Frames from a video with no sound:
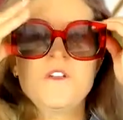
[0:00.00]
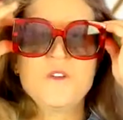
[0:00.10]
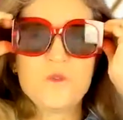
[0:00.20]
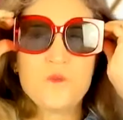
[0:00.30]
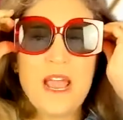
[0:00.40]

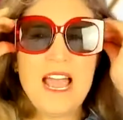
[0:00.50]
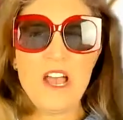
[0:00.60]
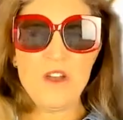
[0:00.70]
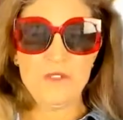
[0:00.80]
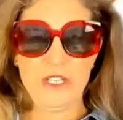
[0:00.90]
New
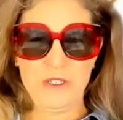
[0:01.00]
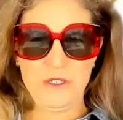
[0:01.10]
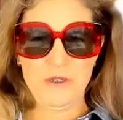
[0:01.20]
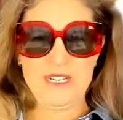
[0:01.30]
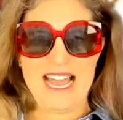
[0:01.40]
round,
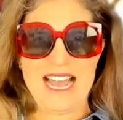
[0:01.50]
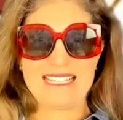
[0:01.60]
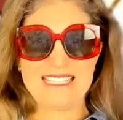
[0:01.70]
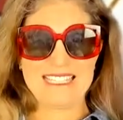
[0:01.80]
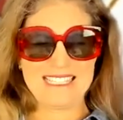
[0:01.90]
new
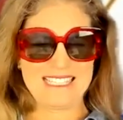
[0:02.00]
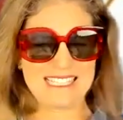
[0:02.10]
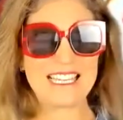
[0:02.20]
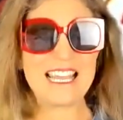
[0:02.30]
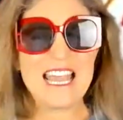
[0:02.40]
glasses.
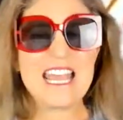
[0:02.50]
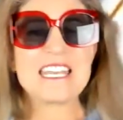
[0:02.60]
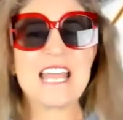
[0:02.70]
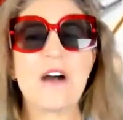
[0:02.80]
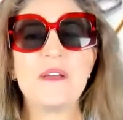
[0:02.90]

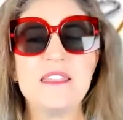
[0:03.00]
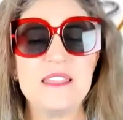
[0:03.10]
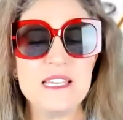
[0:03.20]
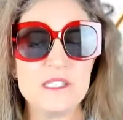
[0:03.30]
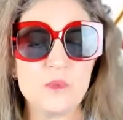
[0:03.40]
Now in
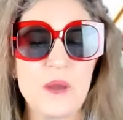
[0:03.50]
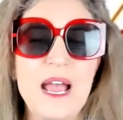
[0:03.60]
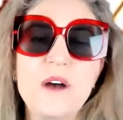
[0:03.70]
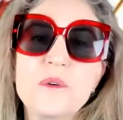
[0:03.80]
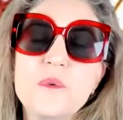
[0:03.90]
this
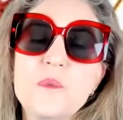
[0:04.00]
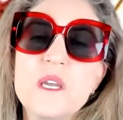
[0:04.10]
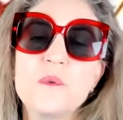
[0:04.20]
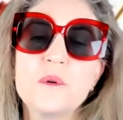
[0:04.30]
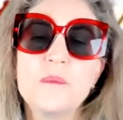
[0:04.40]
round,
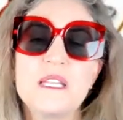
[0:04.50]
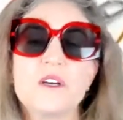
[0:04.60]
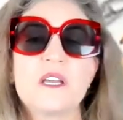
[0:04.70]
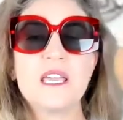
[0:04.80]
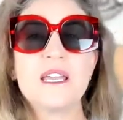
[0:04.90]
we will be
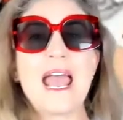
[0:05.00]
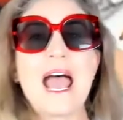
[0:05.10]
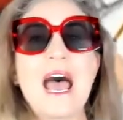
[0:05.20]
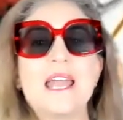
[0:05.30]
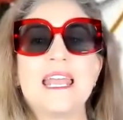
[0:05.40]
looking
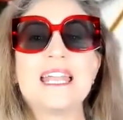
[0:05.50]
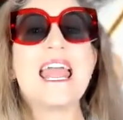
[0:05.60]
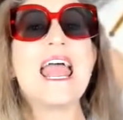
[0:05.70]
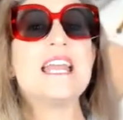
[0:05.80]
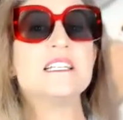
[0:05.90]
at
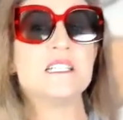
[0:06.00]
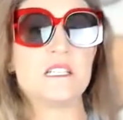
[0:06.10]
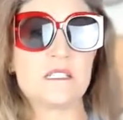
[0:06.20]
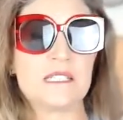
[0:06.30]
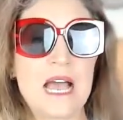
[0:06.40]
an
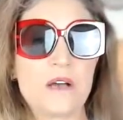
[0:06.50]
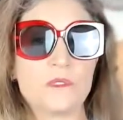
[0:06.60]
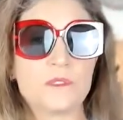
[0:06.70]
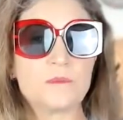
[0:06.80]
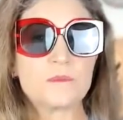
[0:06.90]
ending sound.
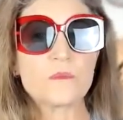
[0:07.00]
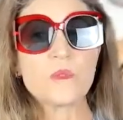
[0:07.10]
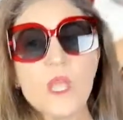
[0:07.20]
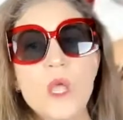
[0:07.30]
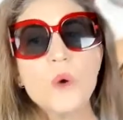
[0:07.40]

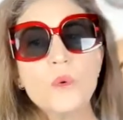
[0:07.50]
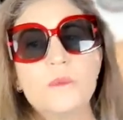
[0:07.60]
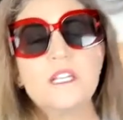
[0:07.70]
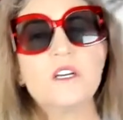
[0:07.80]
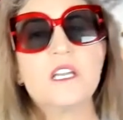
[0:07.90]

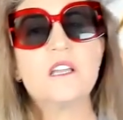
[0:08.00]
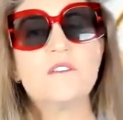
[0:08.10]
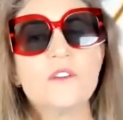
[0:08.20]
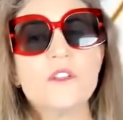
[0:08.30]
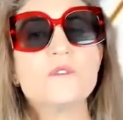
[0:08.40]
We'll be looking
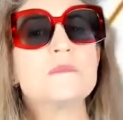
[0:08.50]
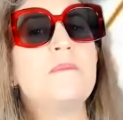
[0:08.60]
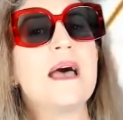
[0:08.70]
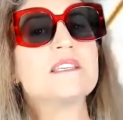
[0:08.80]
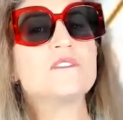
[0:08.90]
for those
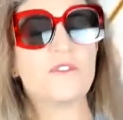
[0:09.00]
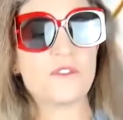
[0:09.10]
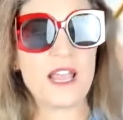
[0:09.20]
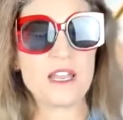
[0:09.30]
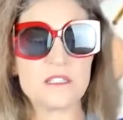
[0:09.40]
best
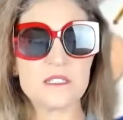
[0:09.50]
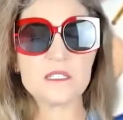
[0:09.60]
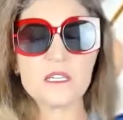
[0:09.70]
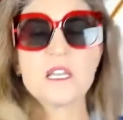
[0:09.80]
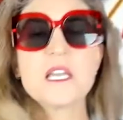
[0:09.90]

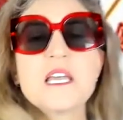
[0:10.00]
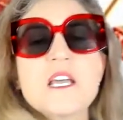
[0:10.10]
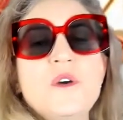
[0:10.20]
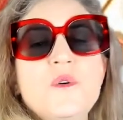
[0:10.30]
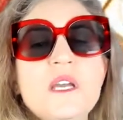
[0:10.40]
friends.
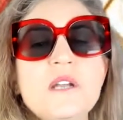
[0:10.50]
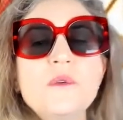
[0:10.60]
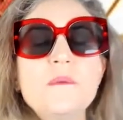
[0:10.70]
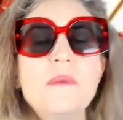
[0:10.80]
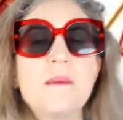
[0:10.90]
Who can
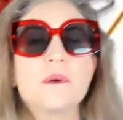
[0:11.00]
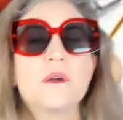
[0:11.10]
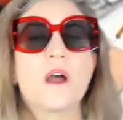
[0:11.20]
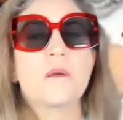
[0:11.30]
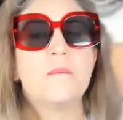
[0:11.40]

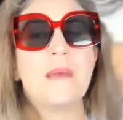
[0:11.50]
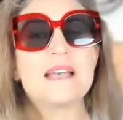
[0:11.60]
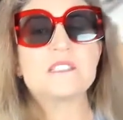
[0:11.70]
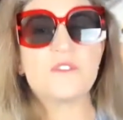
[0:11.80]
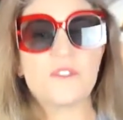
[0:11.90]
remember our
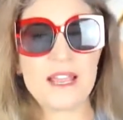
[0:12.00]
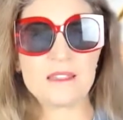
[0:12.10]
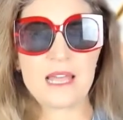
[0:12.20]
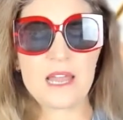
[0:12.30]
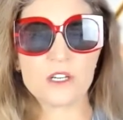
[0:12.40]
best
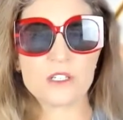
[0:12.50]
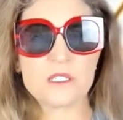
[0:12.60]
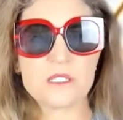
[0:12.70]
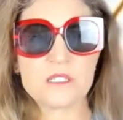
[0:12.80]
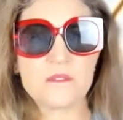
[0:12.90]
friend letters?